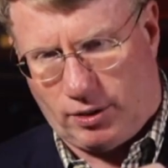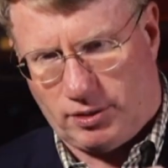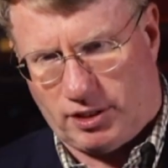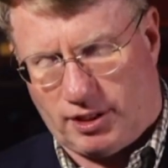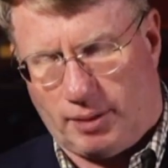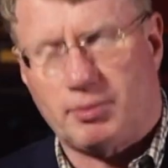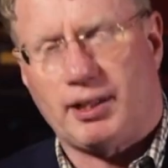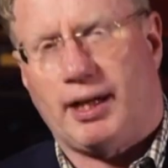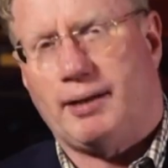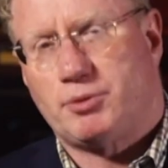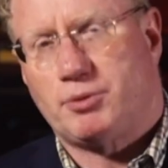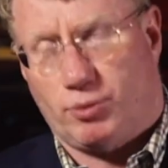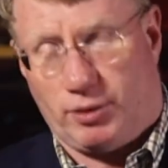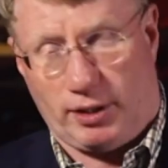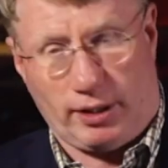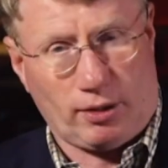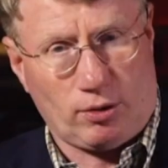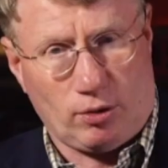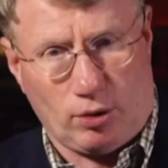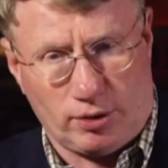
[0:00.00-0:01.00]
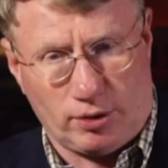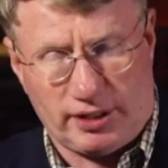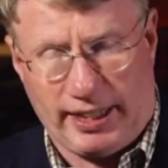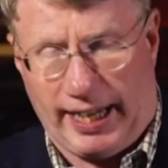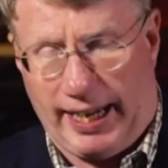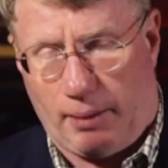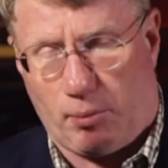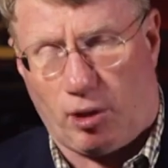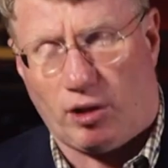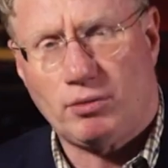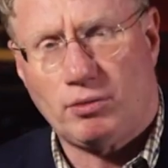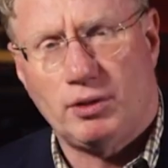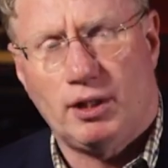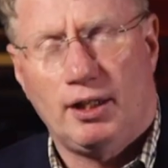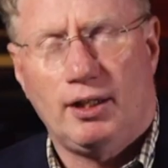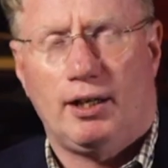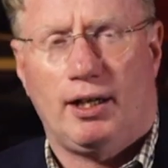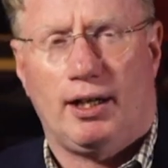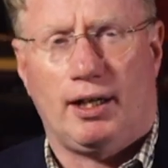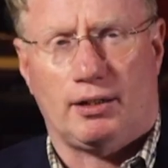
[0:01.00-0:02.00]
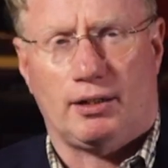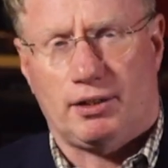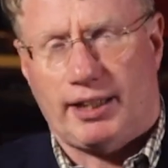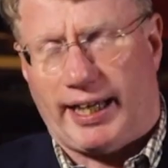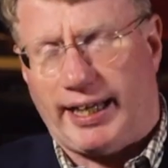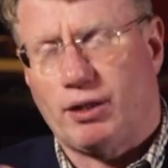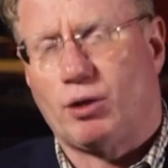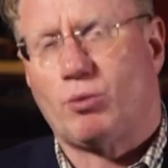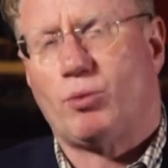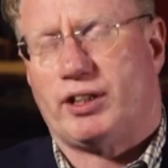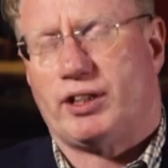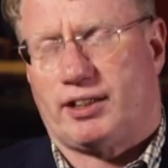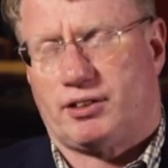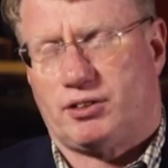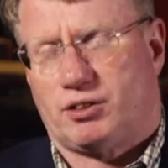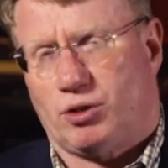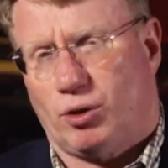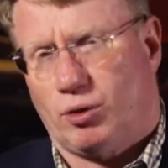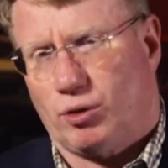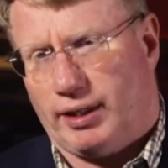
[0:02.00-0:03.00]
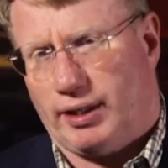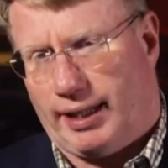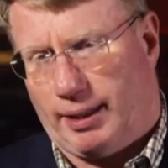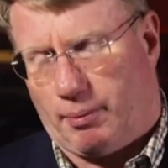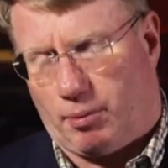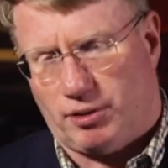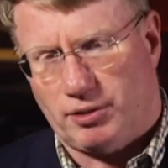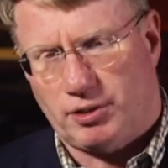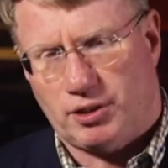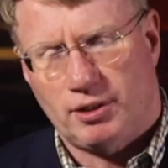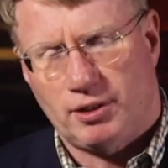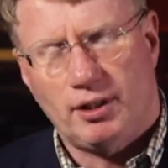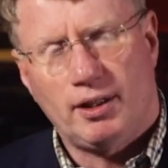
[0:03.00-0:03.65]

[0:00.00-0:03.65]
sometimes with an enclosed hammer, later with external hammers.